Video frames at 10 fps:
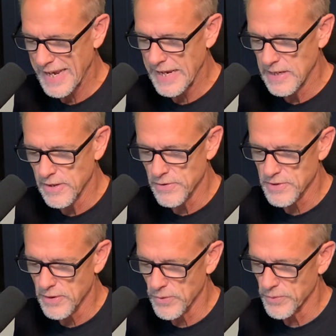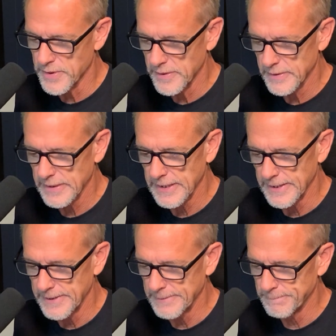eight years old.
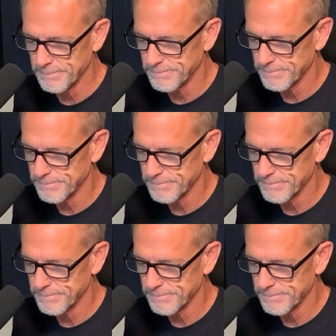Um,